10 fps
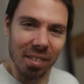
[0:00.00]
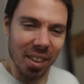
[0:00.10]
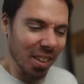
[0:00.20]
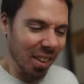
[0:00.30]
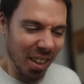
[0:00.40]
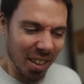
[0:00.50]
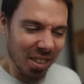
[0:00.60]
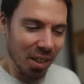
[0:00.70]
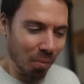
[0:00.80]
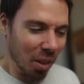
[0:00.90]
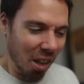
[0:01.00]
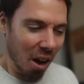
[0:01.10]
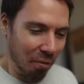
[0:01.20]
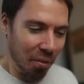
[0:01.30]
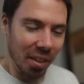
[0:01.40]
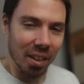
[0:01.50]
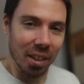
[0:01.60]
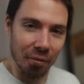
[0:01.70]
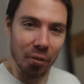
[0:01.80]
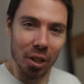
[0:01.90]
Little, like, some love
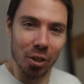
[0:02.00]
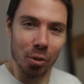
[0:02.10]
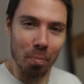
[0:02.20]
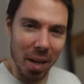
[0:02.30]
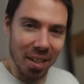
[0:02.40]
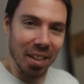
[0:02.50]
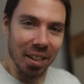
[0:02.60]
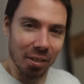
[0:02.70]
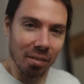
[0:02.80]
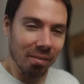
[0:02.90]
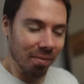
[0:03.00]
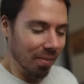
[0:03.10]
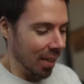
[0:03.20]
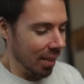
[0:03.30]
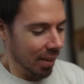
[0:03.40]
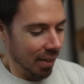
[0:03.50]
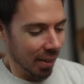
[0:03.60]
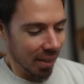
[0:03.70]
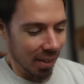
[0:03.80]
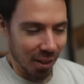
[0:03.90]
in the footage baked in.
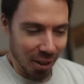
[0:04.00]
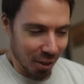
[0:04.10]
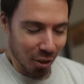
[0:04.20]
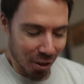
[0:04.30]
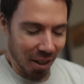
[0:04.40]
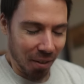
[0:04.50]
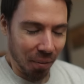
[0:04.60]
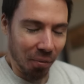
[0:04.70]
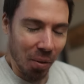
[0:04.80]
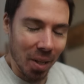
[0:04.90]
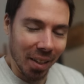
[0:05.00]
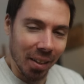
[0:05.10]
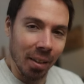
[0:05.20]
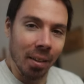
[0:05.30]
You can turn it off if you want.